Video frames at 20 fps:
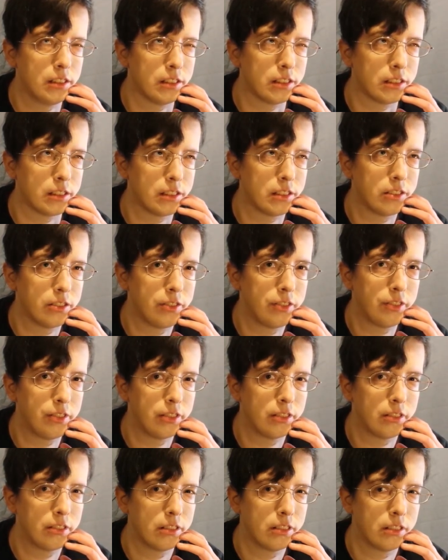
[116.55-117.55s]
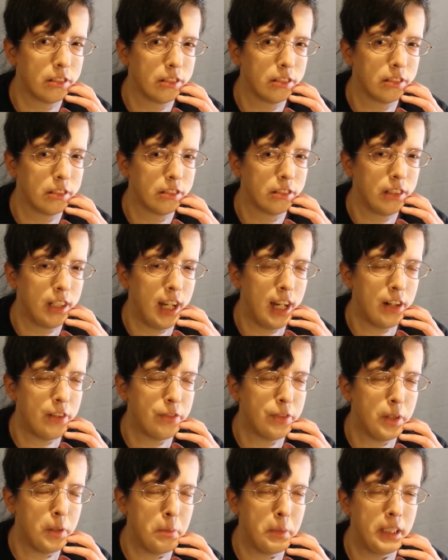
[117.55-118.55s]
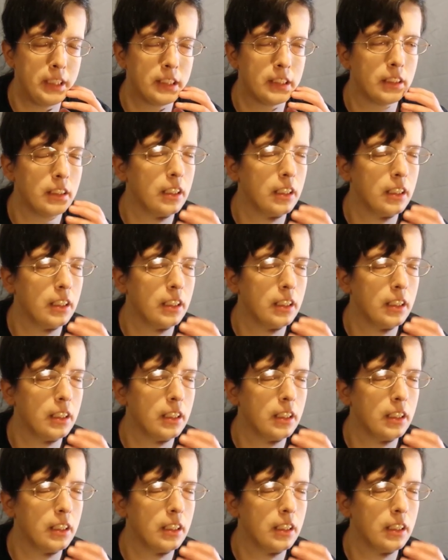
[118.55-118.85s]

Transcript: a handful of months